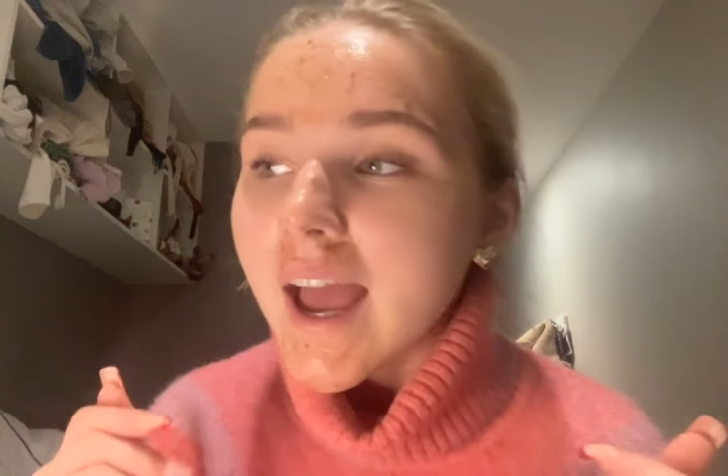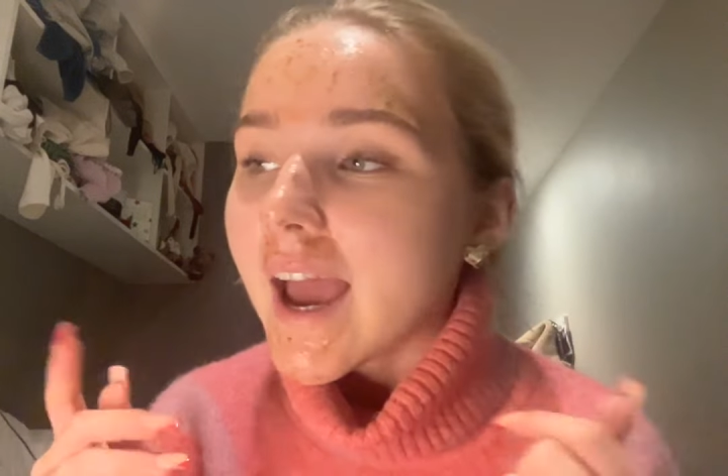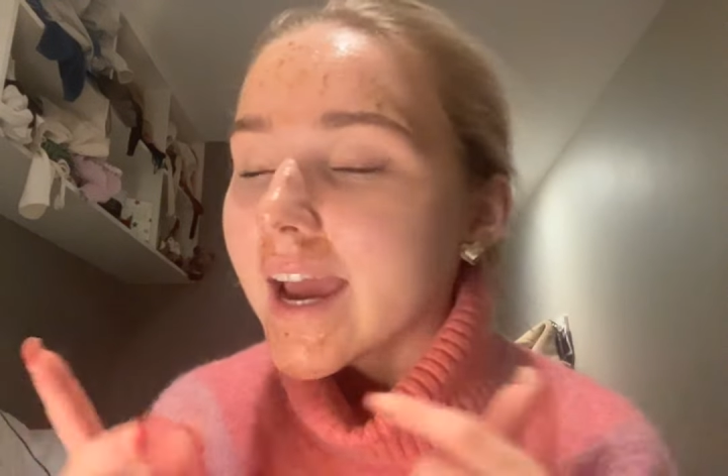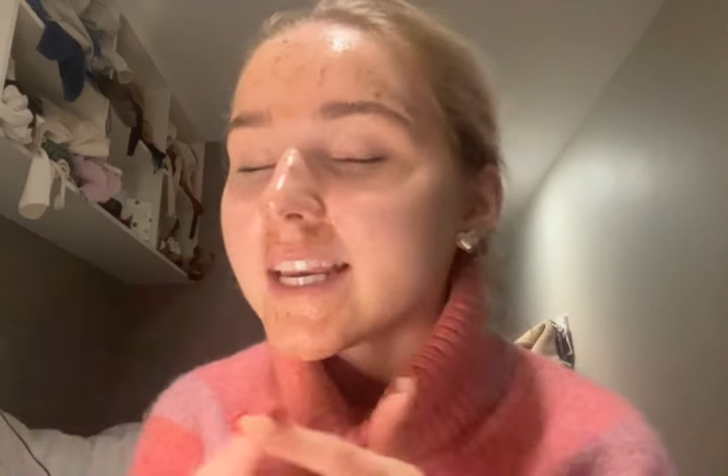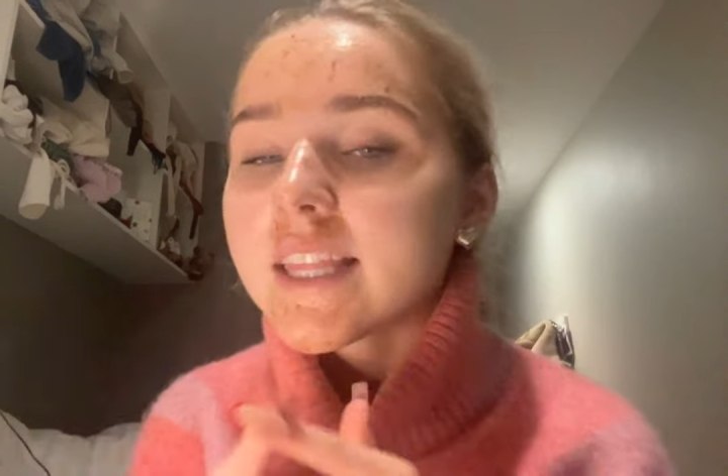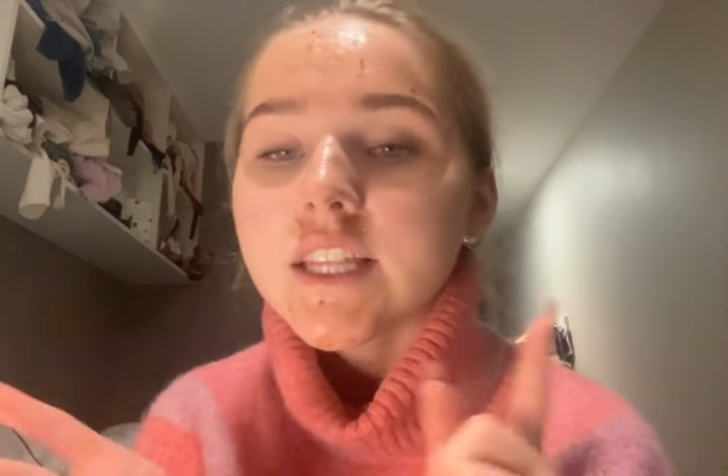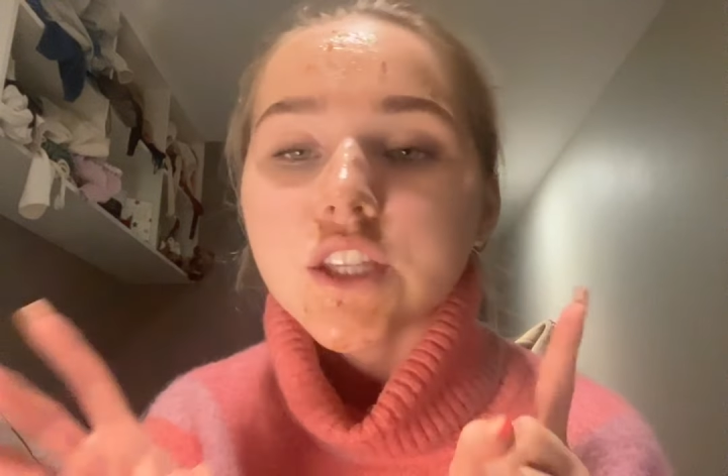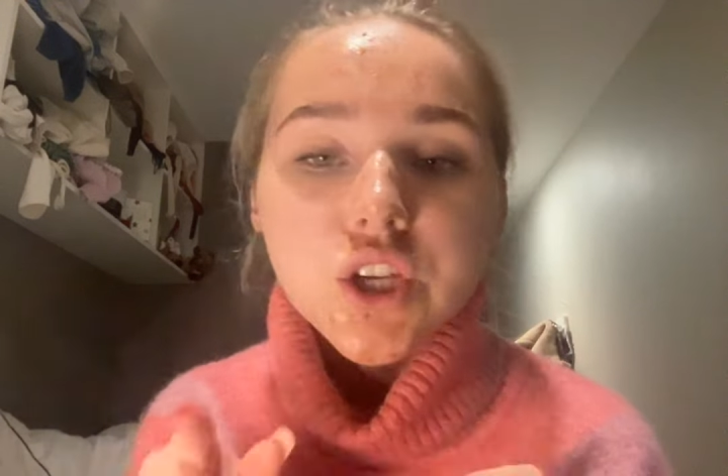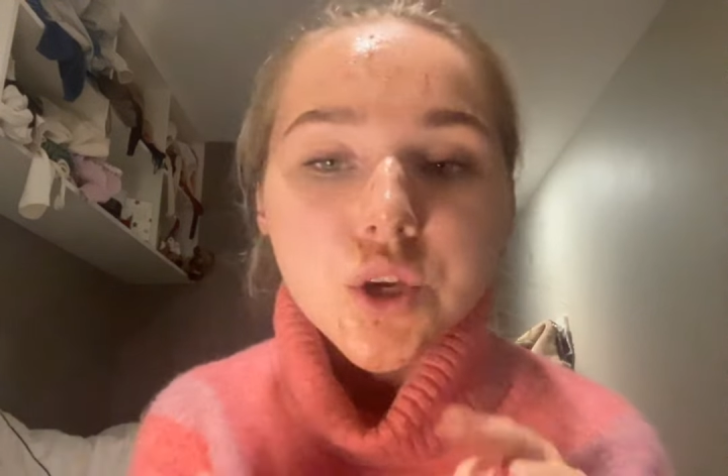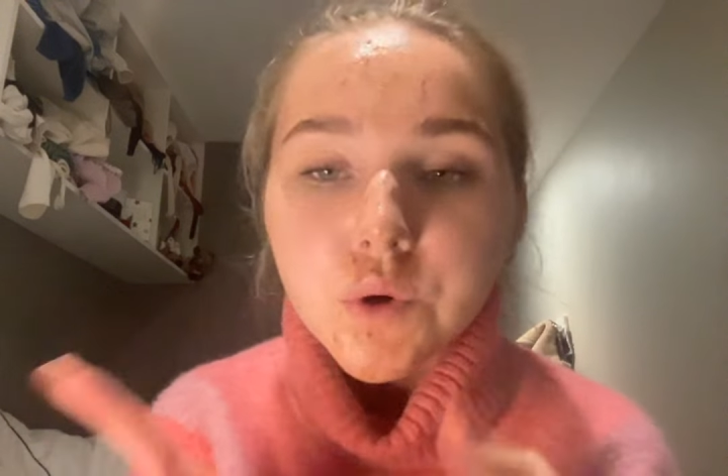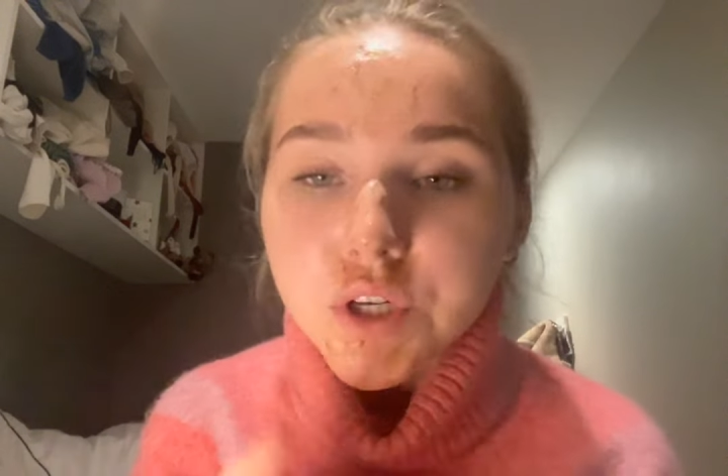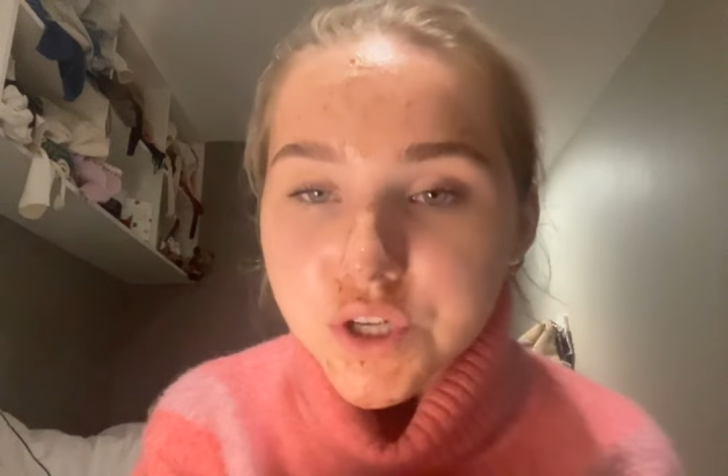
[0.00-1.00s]
Anything that
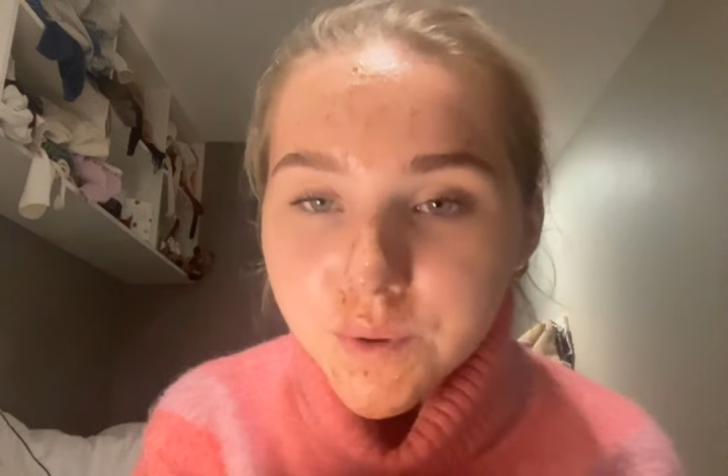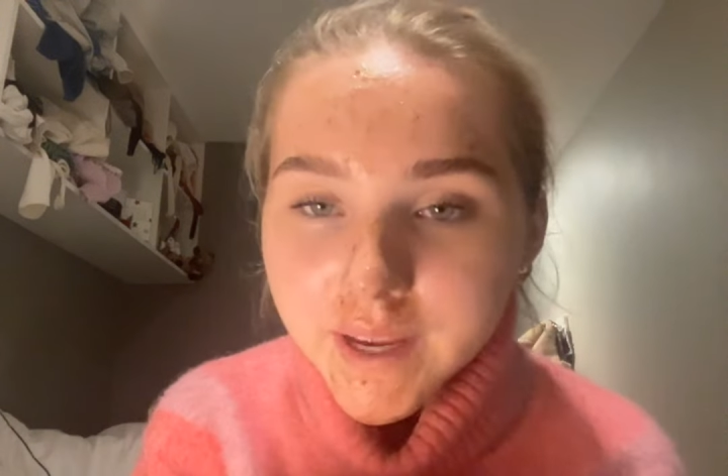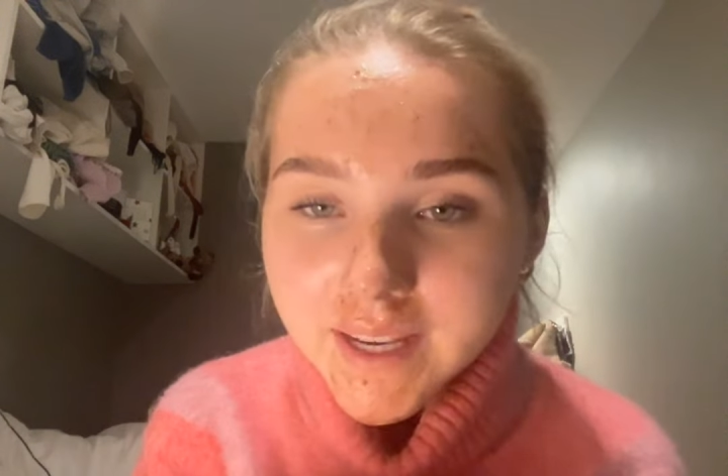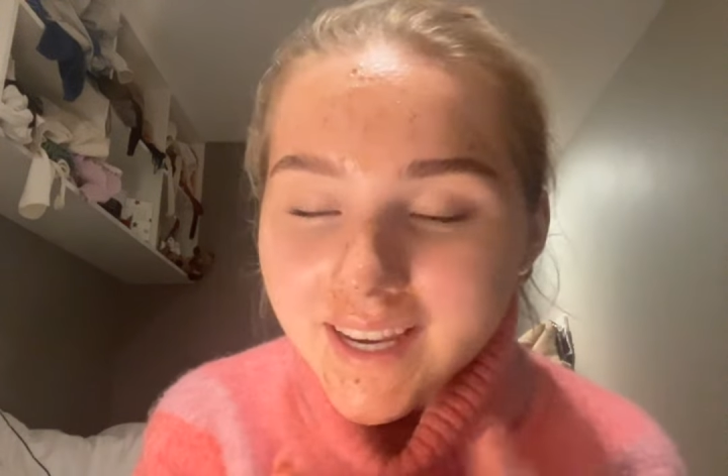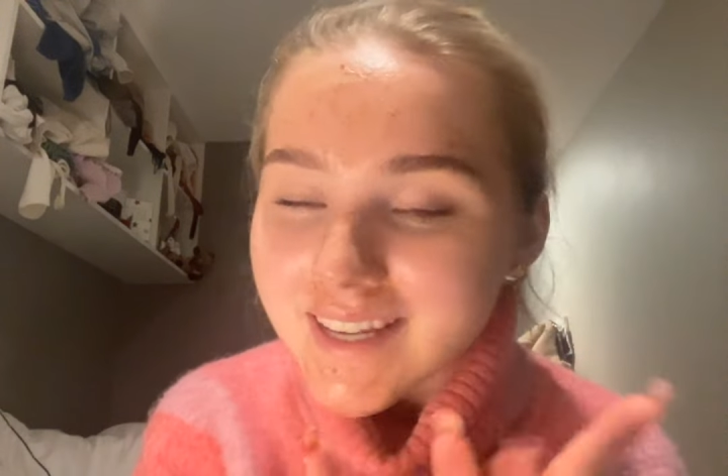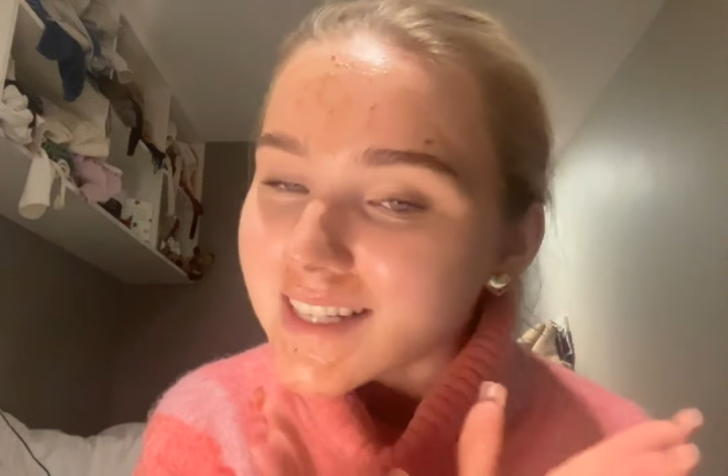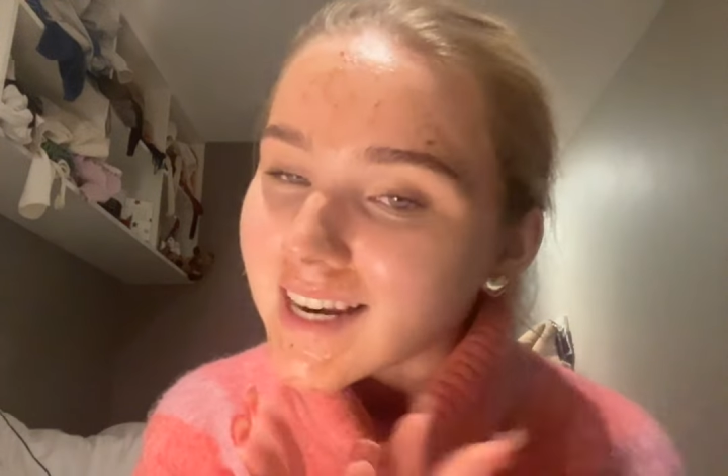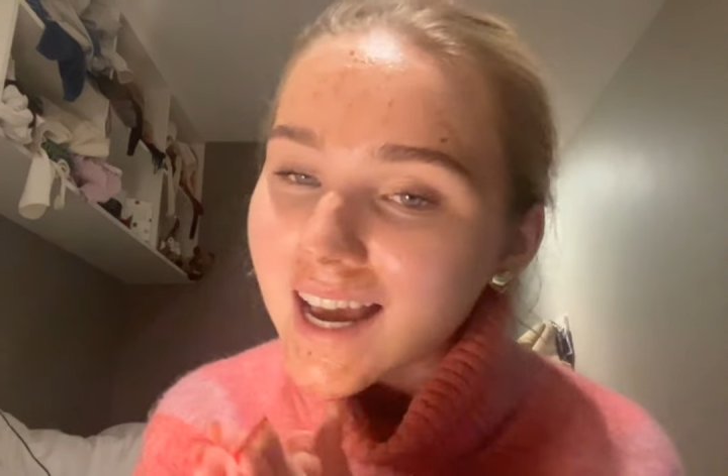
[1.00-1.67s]
you are doing is an